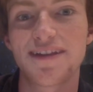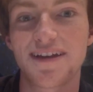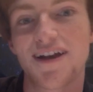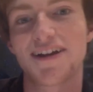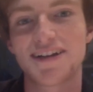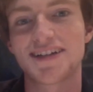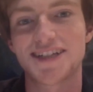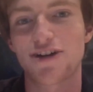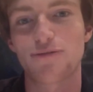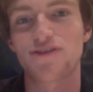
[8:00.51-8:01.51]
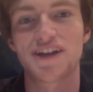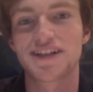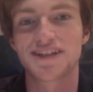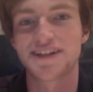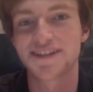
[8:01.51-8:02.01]
the guy had done terrible
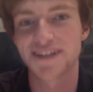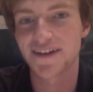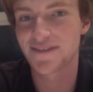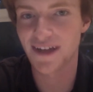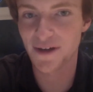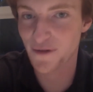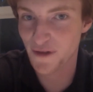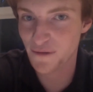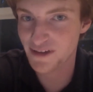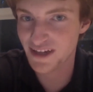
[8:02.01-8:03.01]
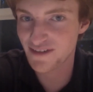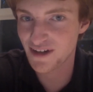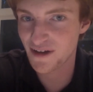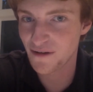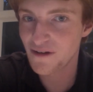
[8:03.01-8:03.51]
things and he deserved it, although we'll never
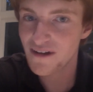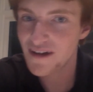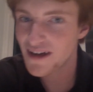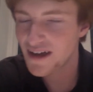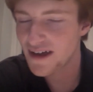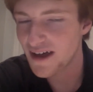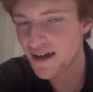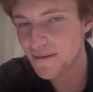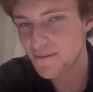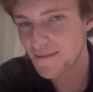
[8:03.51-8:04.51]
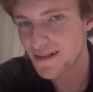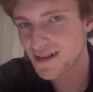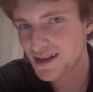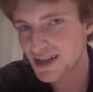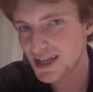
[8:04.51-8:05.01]
know. Um,
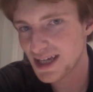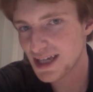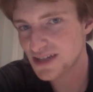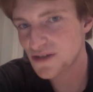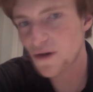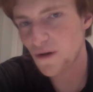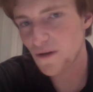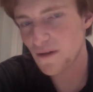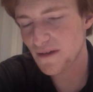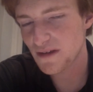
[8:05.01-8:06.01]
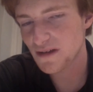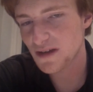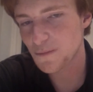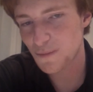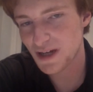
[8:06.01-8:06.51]
he's not
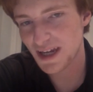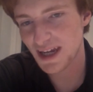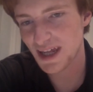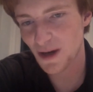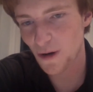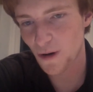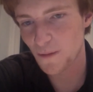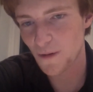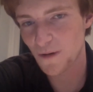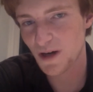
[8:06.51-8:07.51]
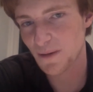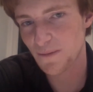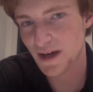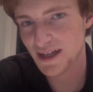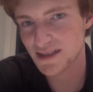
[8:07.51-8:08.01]
completely horrible
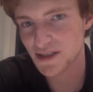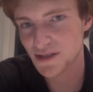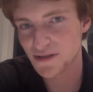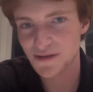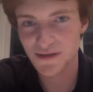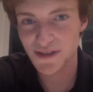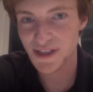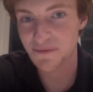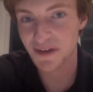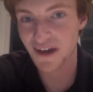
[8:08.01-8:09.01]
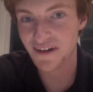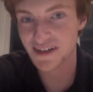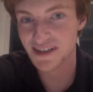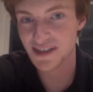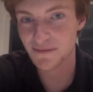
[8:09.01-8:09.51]
compared to some
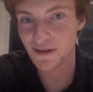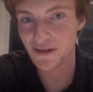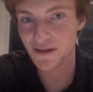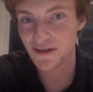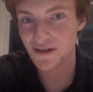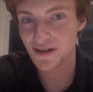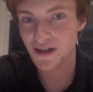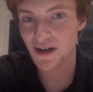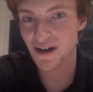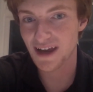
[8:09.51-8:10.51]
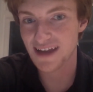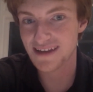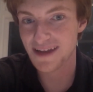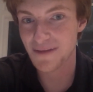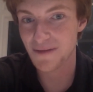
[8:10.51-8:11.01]
characters in the book. I'll get to
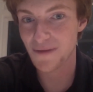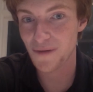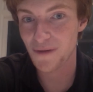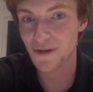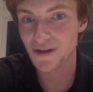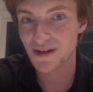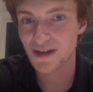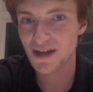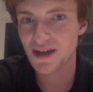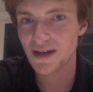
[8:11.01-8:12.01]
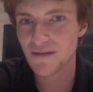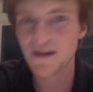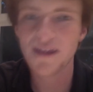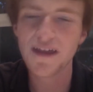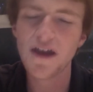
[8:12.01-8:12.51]
them in a moment. But
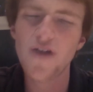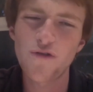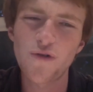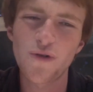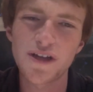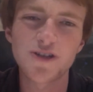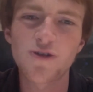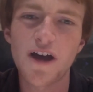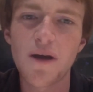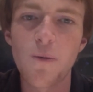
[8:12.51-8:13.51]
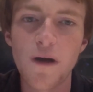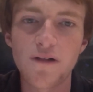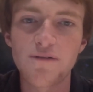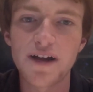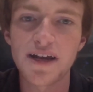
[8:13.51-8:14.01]
I think overall he's quite a
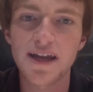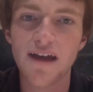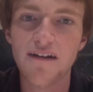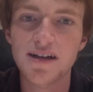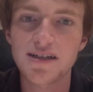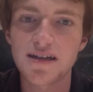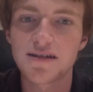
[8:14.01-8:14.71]
well written character.